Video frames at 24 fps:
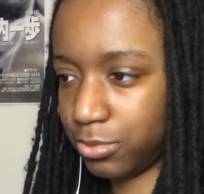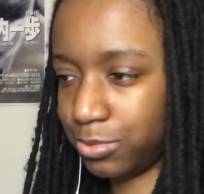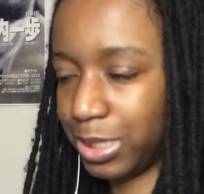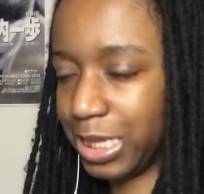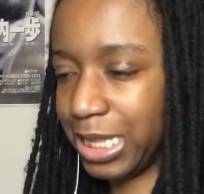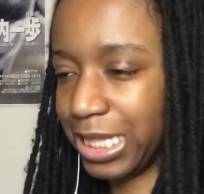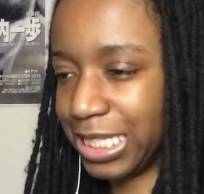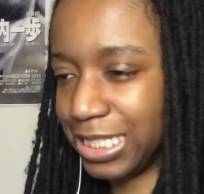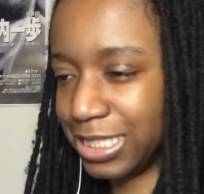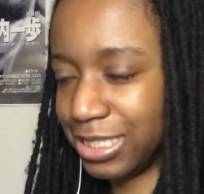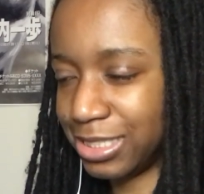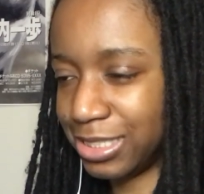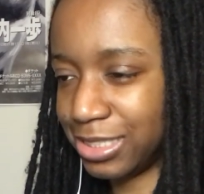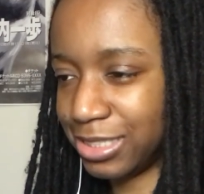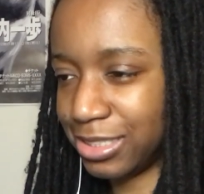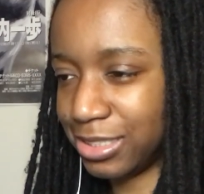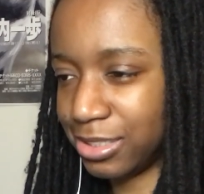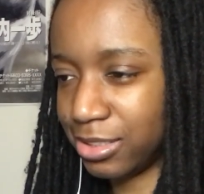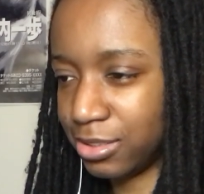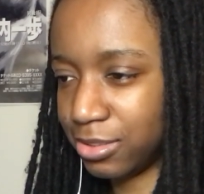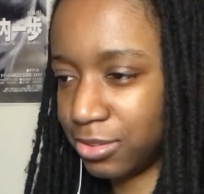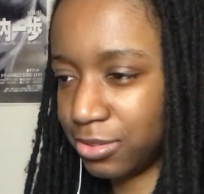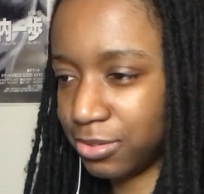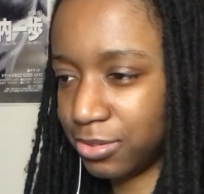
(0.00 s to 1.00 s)
Please.
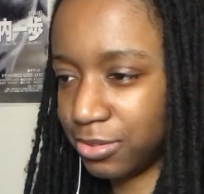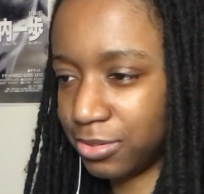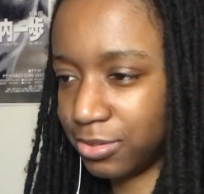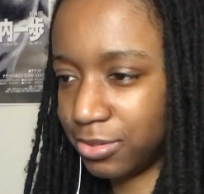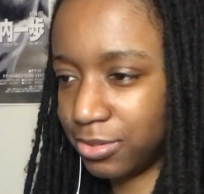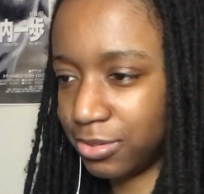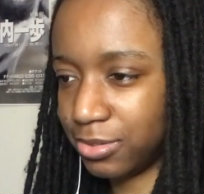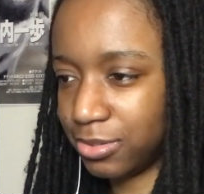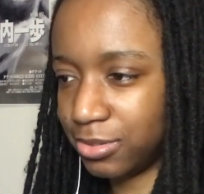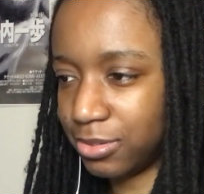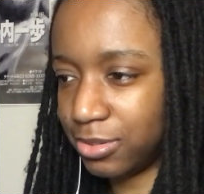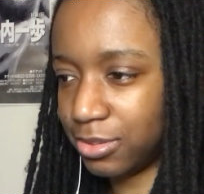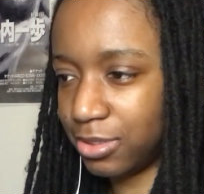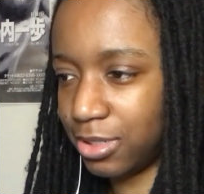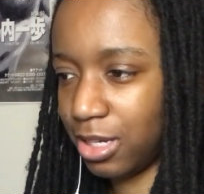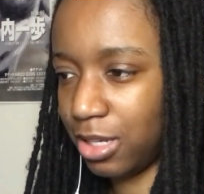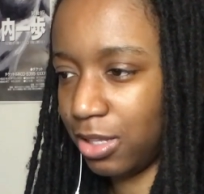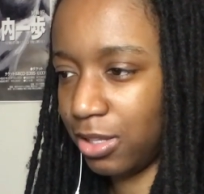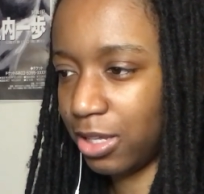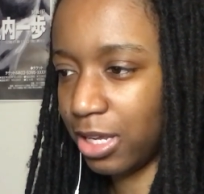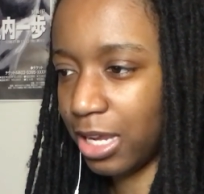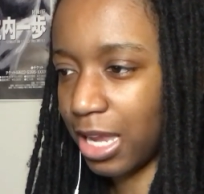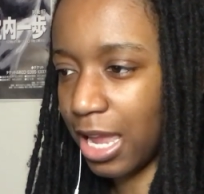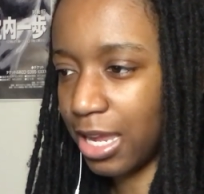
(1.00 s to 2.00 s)
Oh
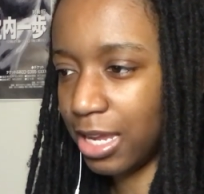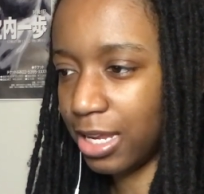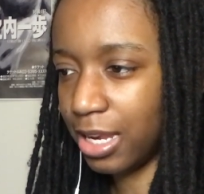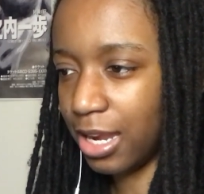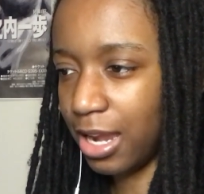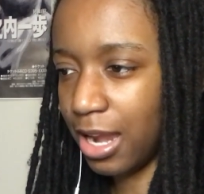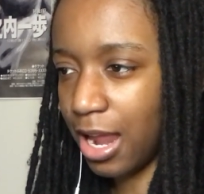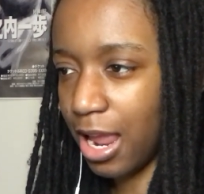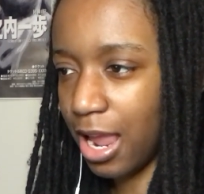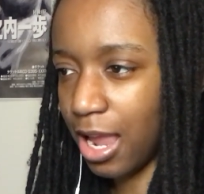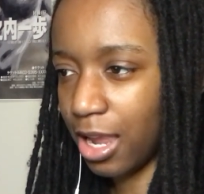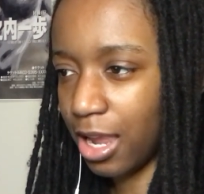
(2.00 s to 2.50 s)
my god.